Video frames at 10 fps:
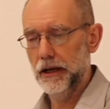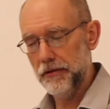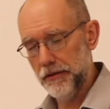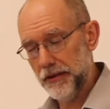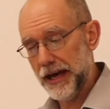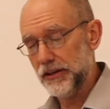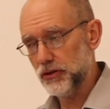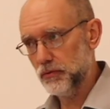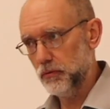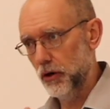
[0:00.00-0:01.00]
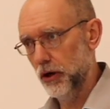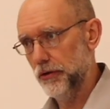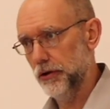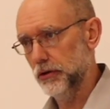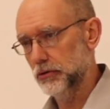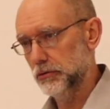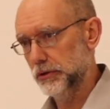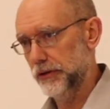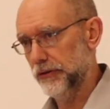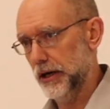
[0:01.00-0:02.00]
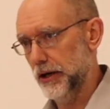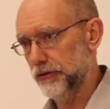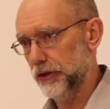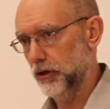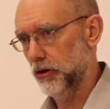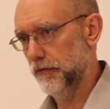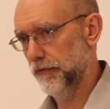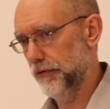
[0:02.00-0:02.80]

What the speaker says: And that's what the Lord is asking of